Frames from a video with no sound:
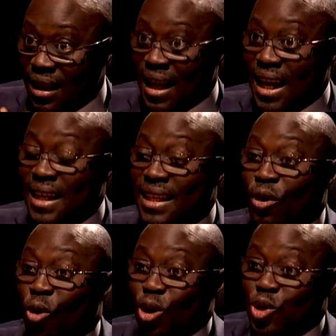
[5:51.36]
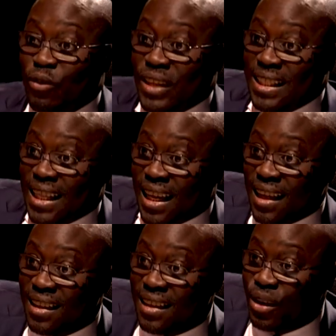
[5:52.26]
and in the course of the year,
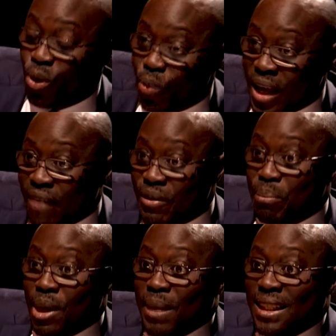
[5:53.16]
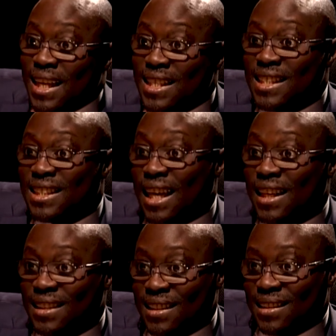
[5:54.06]
we have implementation
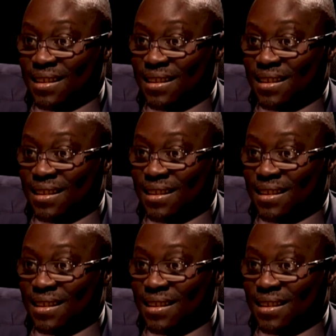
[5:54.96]
challenges.